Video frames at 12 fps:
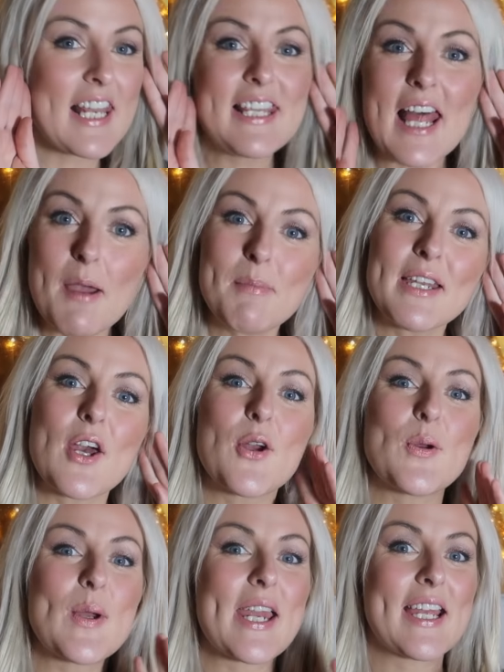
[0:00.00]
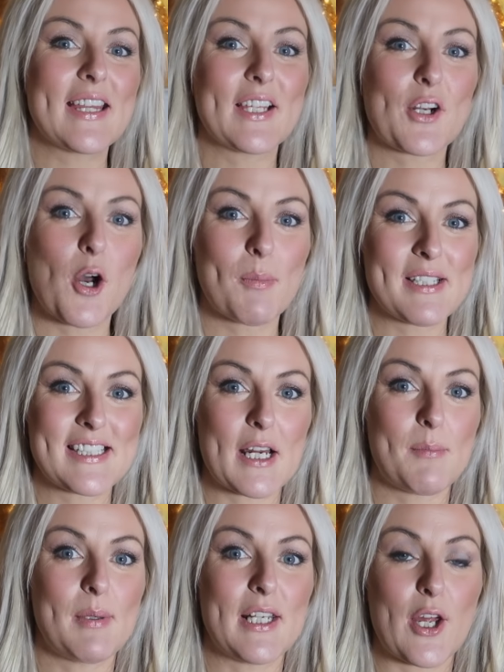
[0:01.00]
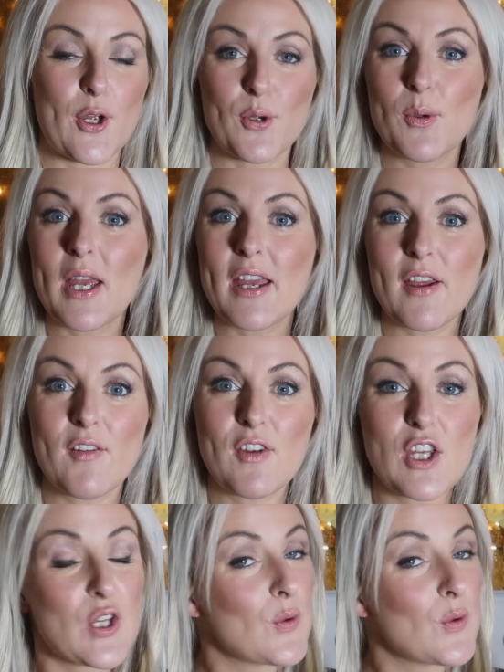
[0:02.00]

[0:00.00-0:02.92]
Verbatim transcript: Let me know in the comments down below if